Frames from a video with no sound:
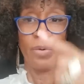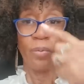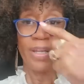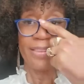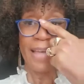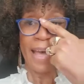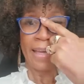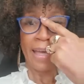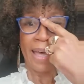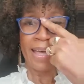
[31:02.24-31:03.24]
with
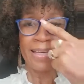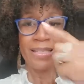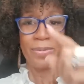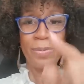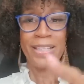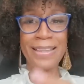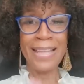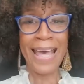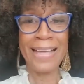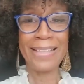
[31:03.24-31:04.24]
that, guys, with
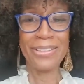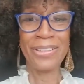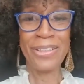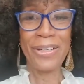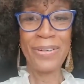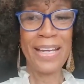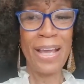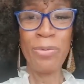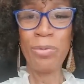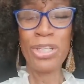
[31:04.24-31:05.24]
that, you know, and
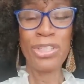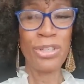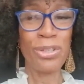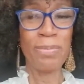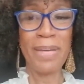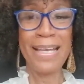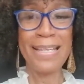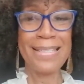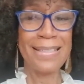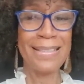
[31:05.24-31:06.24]
I wish her the
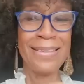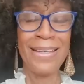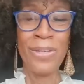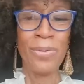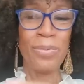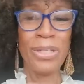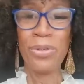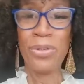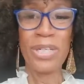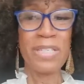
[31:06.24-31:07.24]
best, and we
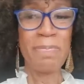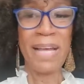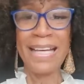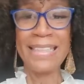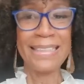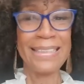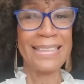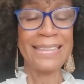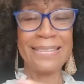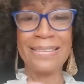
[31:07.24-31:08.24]

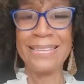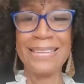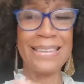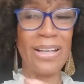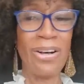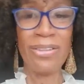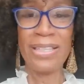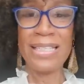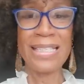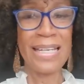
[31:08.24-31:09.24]
corresponded and all
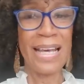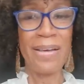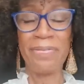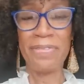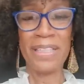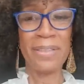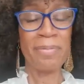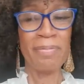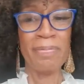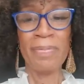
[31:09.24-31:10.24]
this stuff, and,
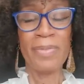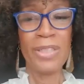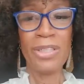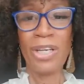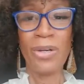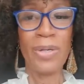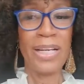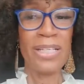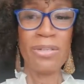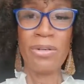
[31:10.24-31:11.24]
you know, and
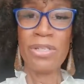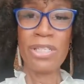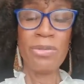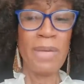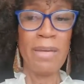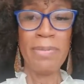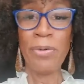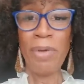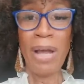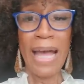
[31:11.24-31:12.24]
I told her, I said, you made me
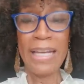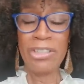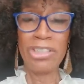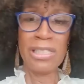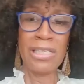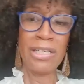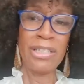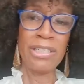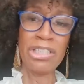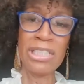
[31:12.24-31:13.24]
cry, and she said,
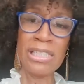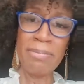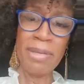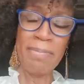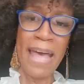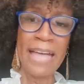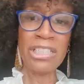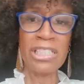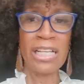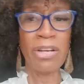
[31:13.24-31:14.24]
and she sent me back,
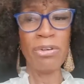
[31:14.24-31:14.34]
she's like,